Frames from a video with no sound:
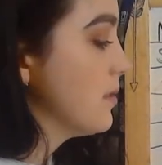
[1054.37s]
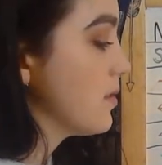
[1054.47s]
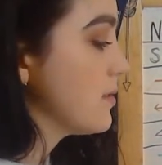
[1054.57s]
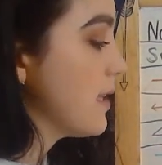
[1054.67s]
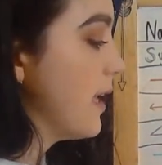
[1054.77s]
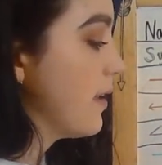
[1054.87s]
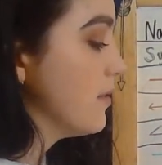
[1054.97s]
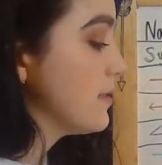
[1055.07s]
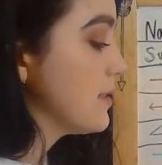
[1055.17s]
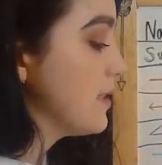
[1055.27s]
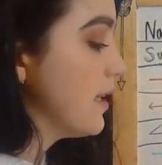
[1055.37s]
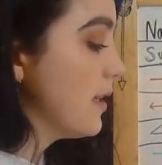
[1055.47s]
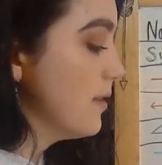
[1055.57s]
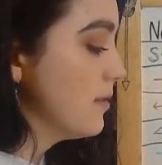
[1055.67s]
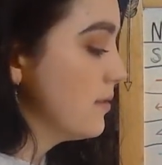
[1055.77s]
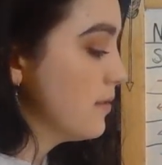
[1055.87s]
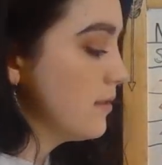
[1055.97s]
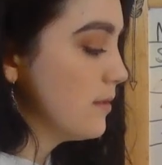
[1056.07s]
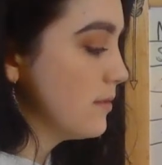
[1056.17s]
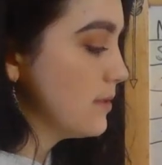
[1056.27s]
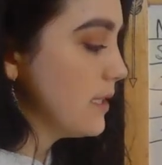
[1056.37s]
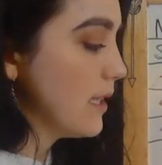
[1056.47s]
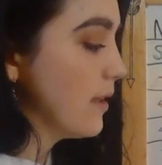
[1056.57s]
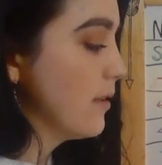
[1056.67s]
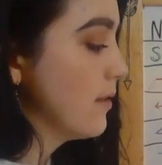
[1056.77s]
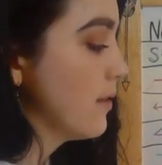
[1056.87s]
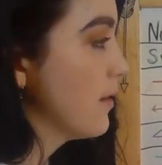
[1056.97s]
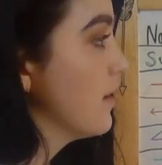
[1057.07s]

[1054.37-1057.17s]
So it's angle C, D,